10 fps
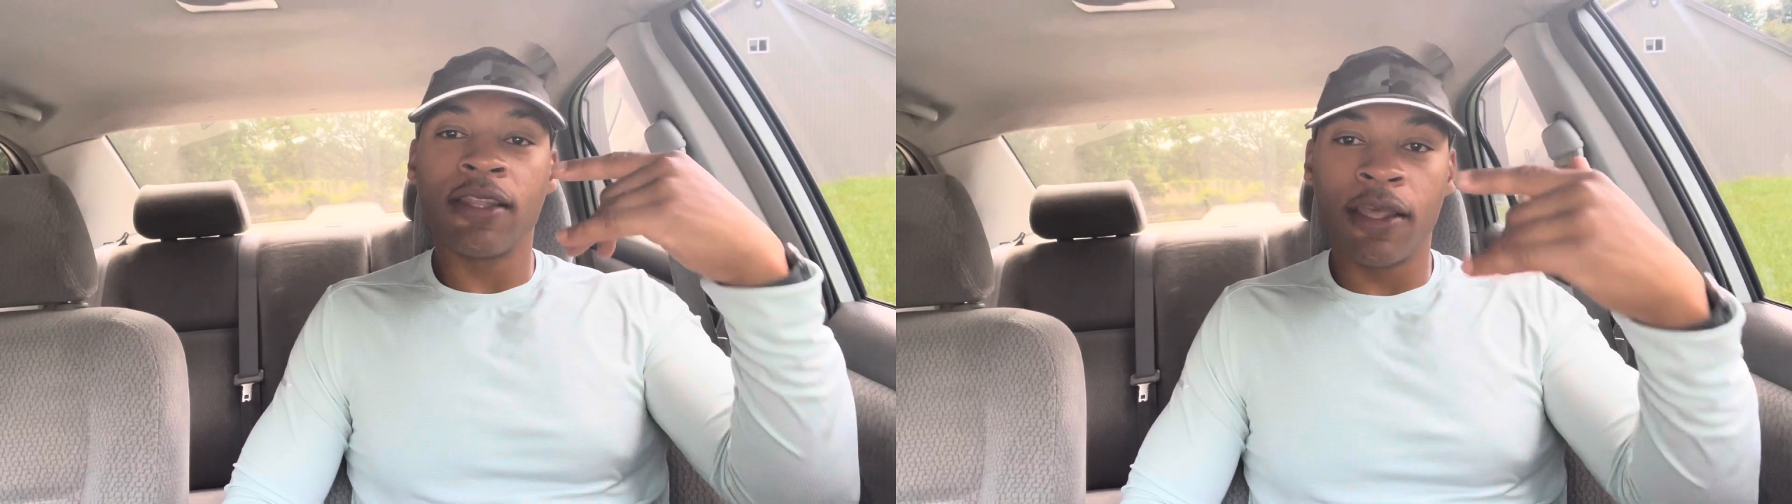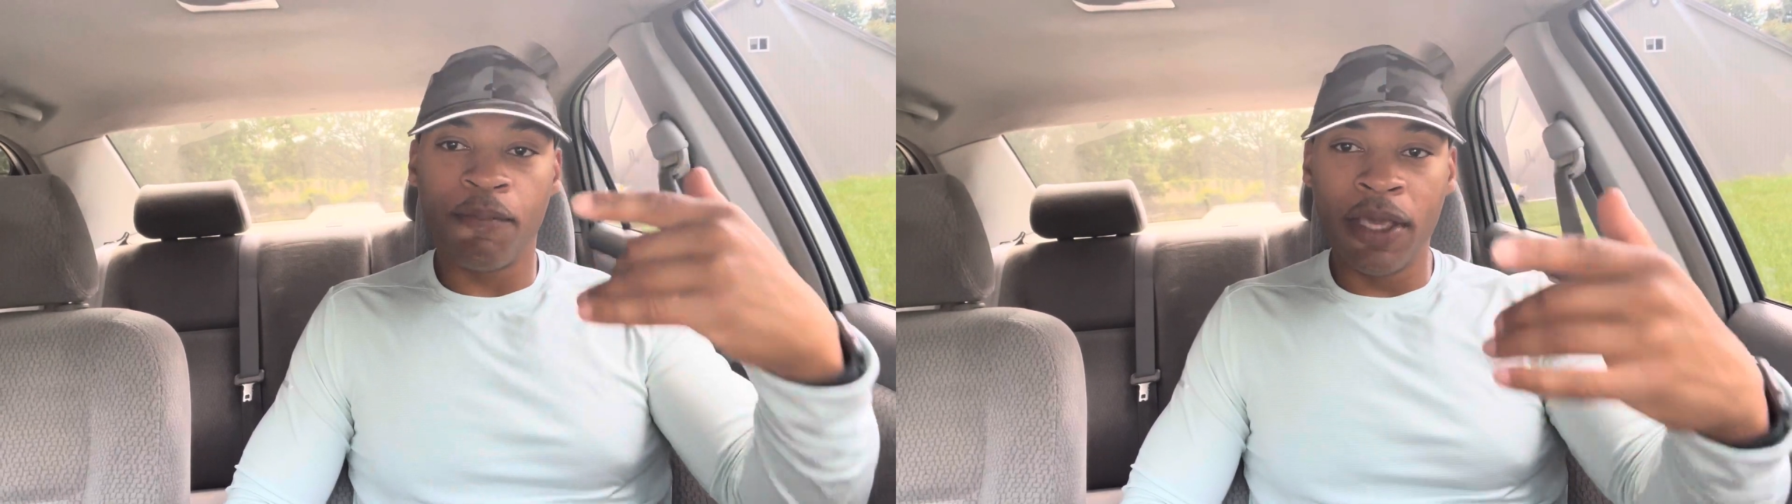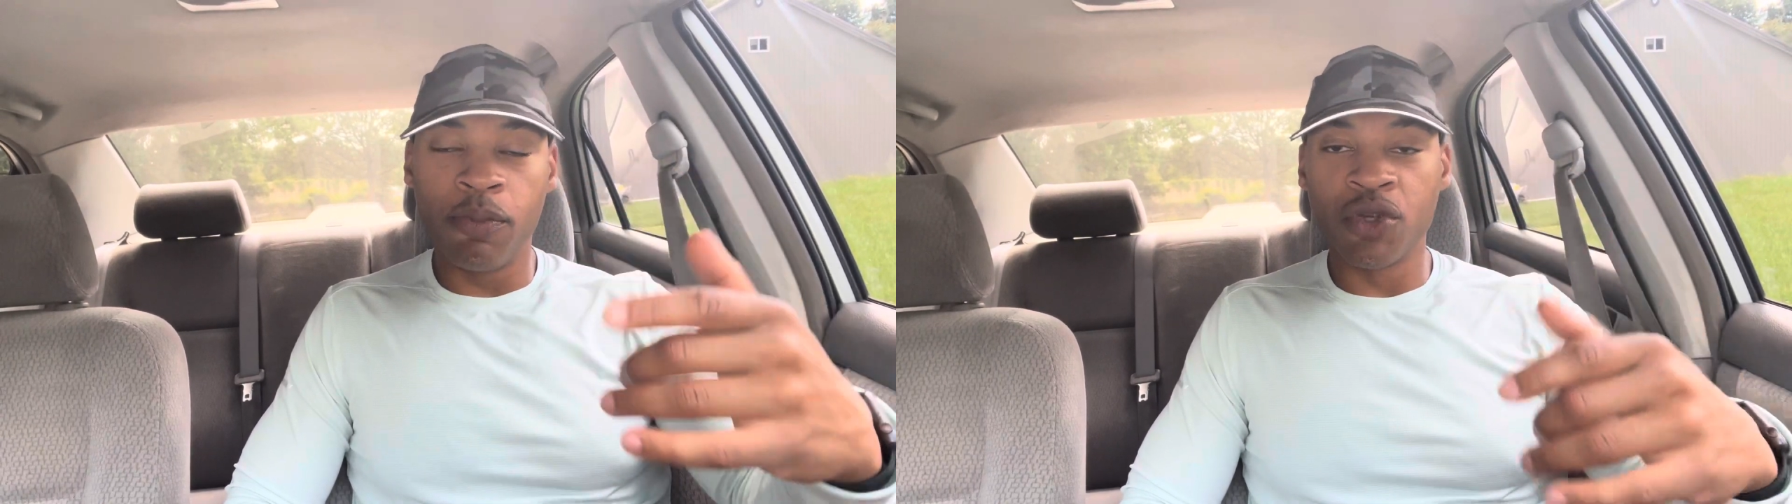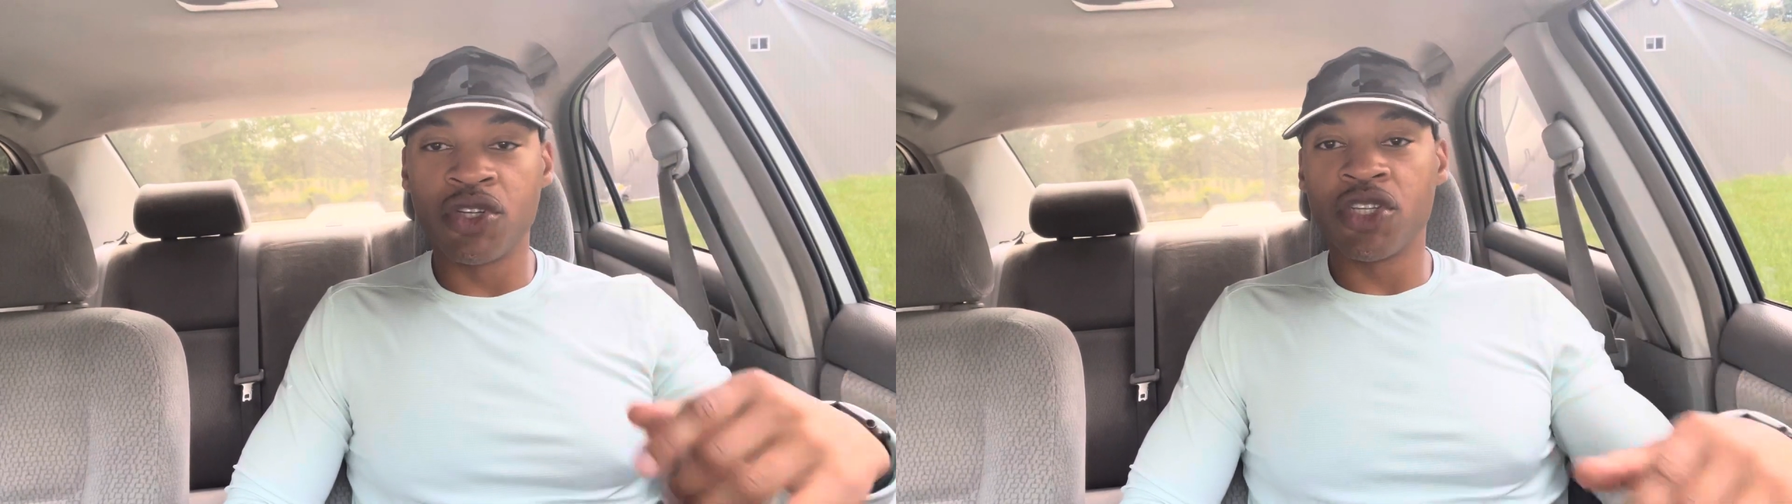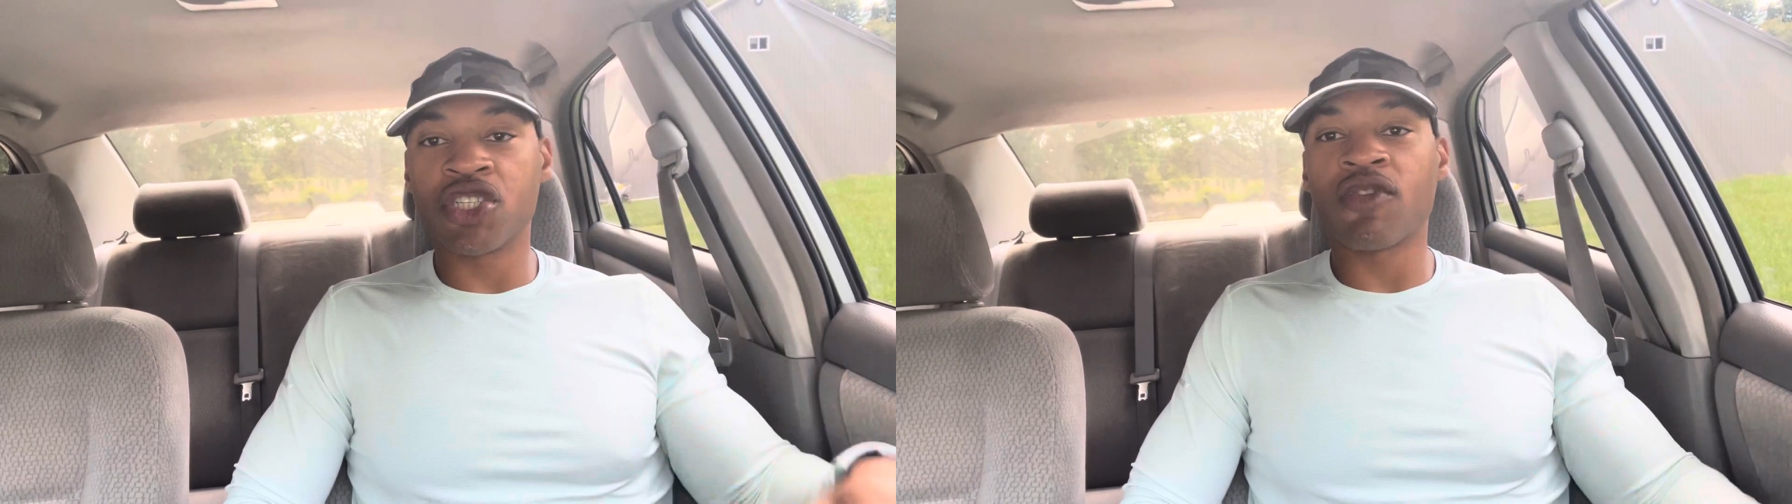that people
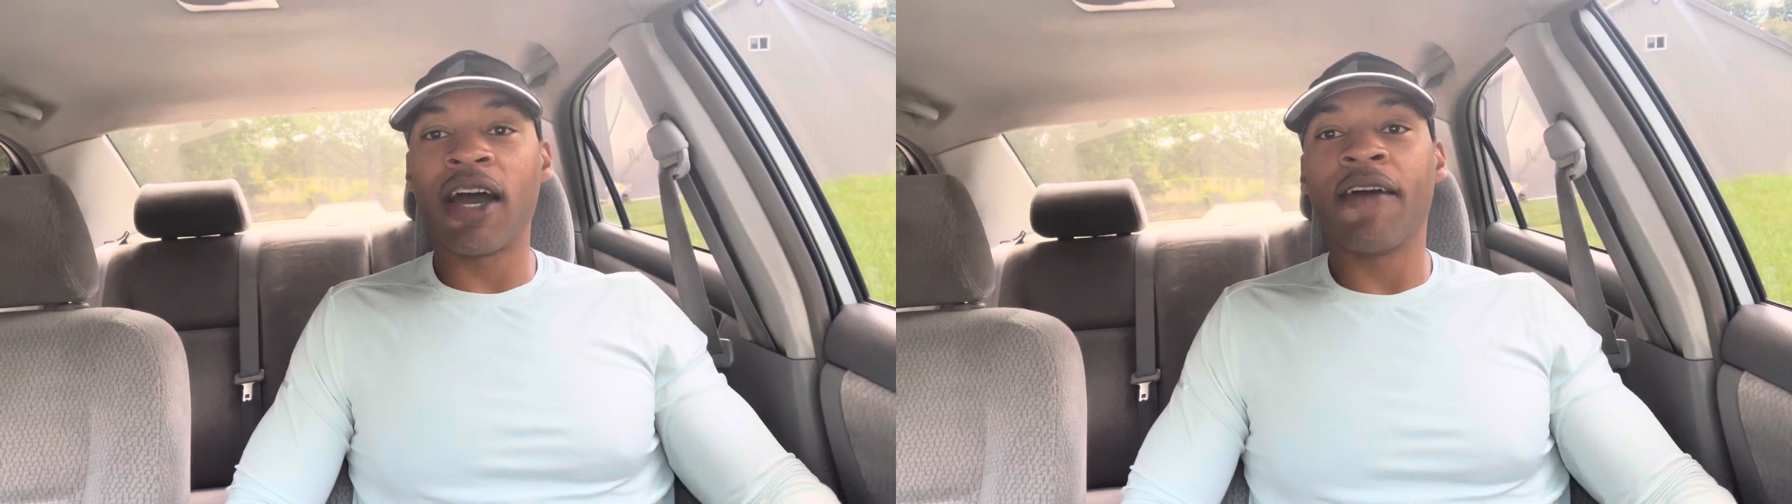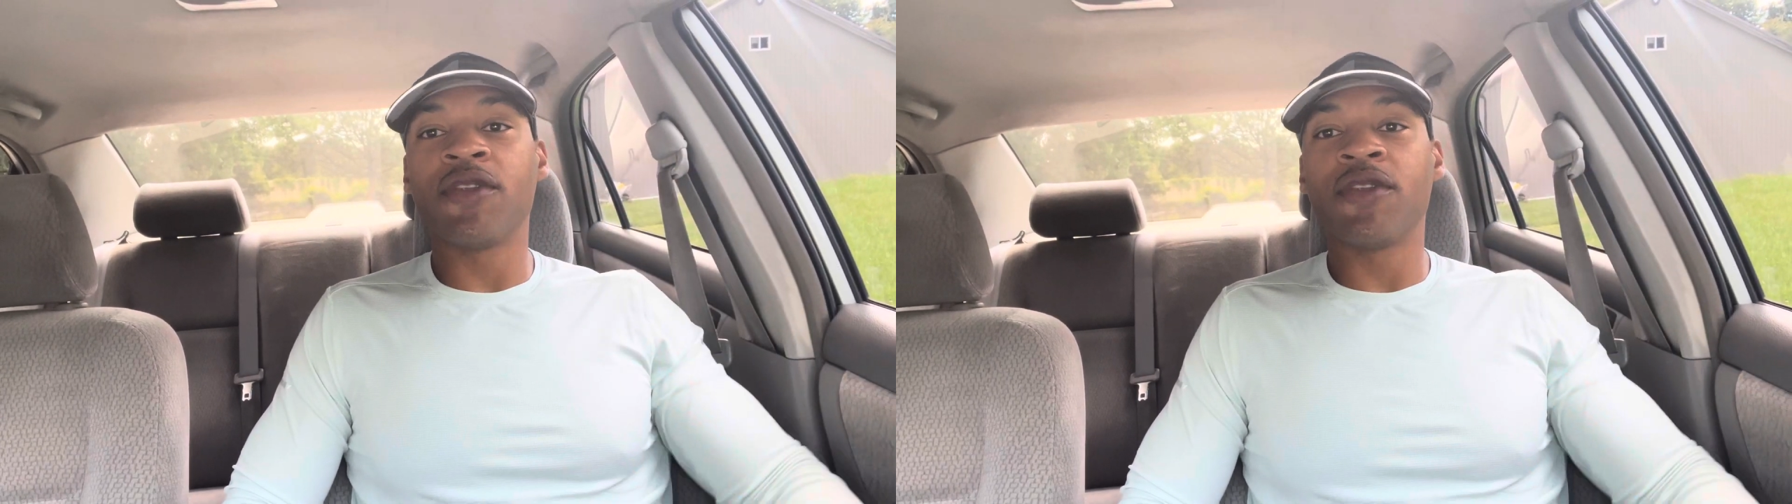should strive